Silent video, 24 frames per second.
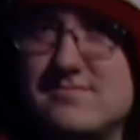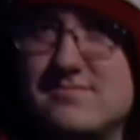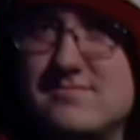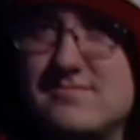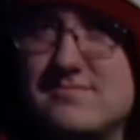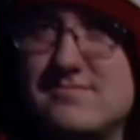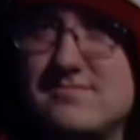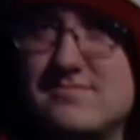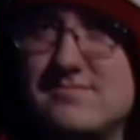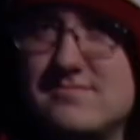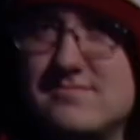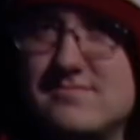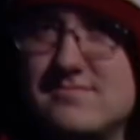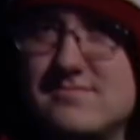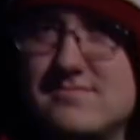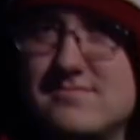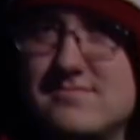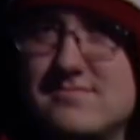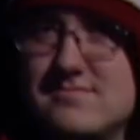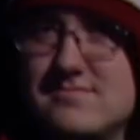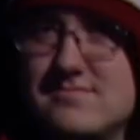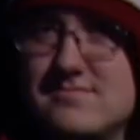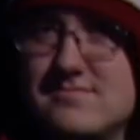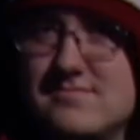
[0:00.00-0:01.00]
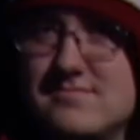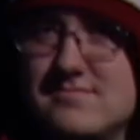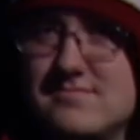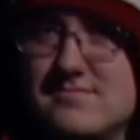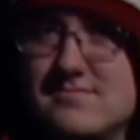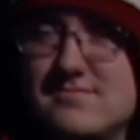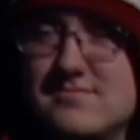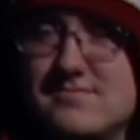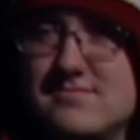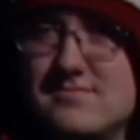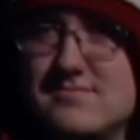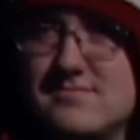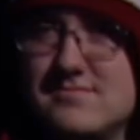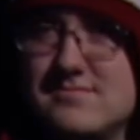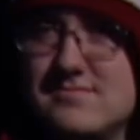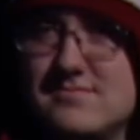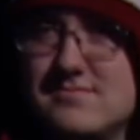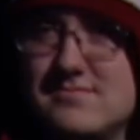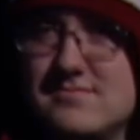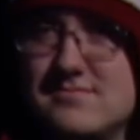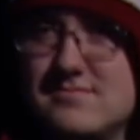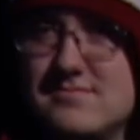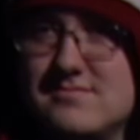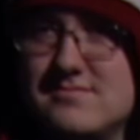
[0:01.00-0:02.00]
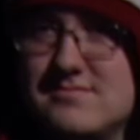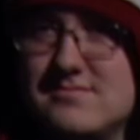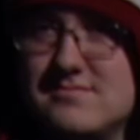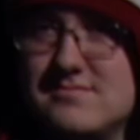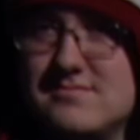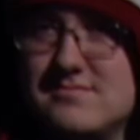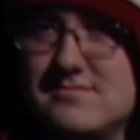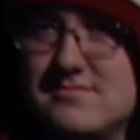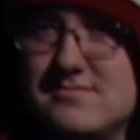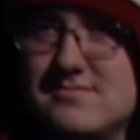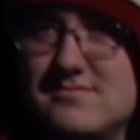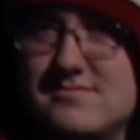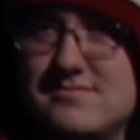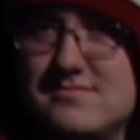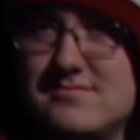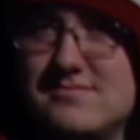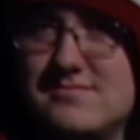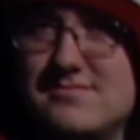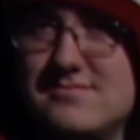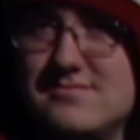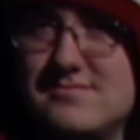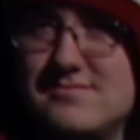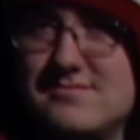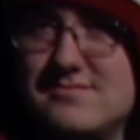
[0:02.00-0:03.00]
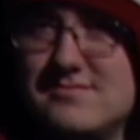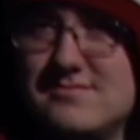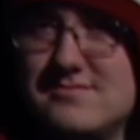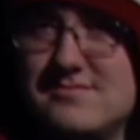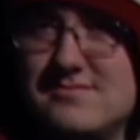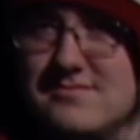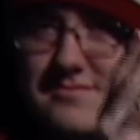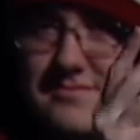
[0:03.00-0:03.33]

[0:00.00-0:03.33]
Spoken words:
(not speaking)